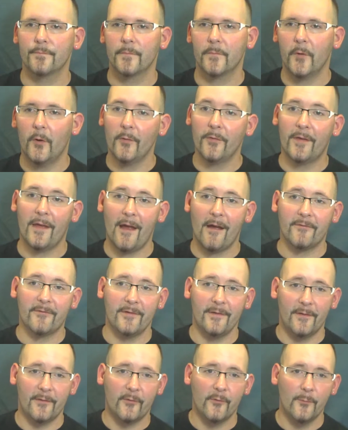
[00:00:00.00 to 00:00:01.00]
those are
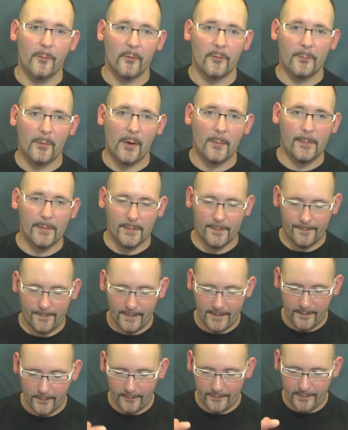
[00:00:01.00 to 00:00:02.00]
actually the two most popular
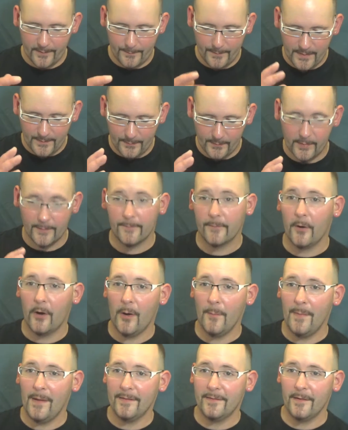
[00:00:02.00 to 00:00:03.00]
videos that people have
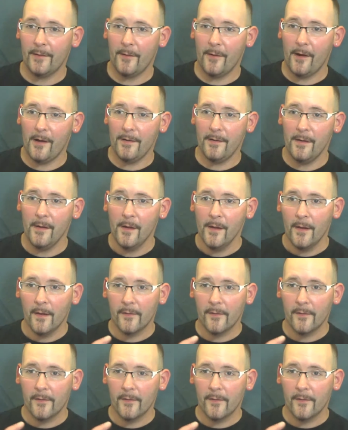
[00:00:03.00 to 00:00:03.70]
commented on.